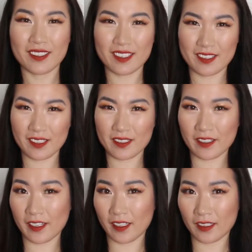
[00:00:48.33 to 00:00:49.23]
This is
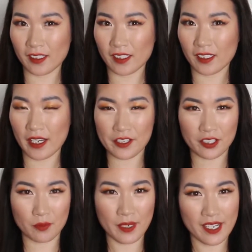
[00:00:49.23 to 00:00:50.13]
the only
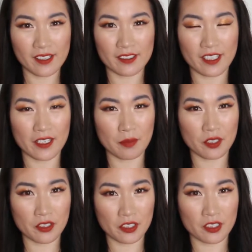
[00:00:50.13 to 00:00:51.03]
eyeshadow palette I
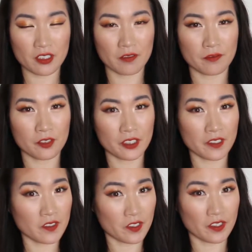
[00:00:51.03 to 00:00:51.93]
purchased for
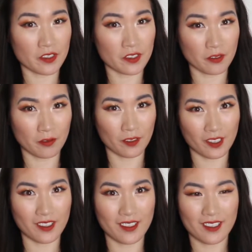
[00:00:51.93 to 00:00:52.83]
this year so
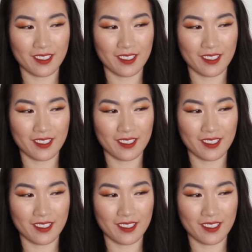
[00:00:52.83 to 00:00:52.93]
far.